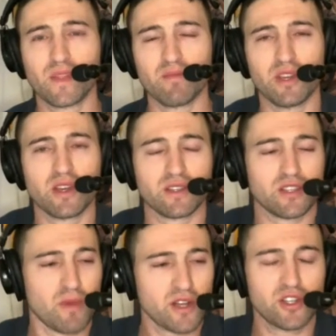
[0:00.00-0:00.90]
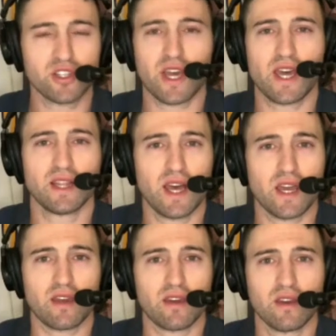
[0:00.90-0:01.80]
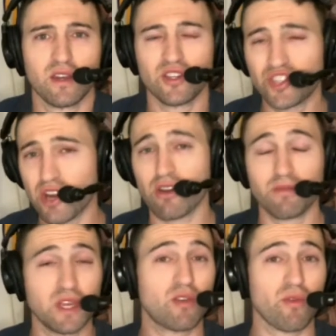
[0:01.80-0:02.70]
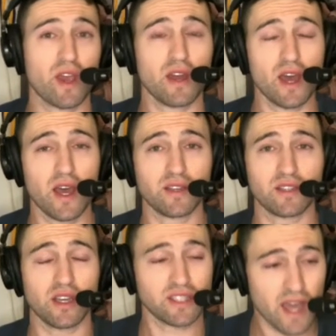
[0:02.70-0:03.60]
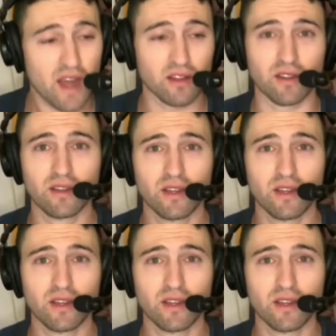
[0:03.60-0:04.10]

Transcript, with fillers: Because as much as I like Jerami Grant as a talent,